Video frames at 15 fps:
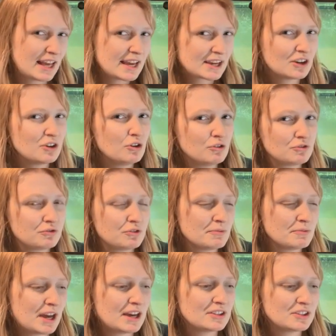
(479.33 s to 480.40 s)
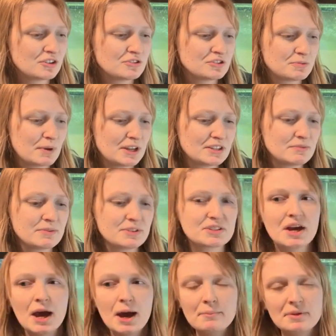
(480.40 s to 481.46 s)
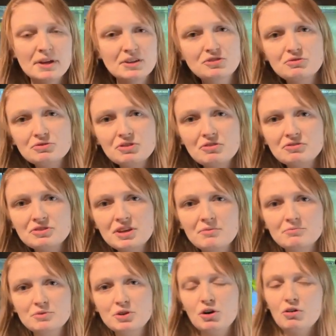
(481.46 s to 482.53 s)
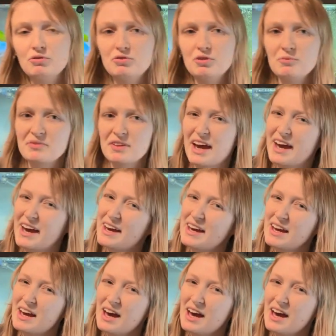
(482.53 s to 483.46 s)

caught there, those specimens, but there's also some caught from there.